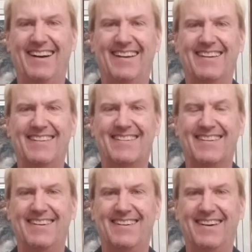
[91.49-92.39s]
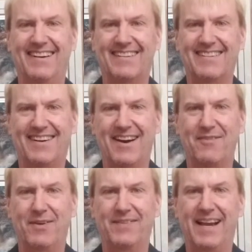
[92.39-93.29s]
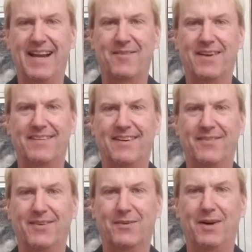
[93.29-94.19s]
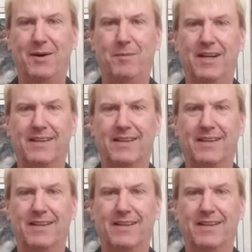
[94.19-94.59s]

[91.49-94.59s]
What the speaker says: So sorry if I'm dating myself as well, but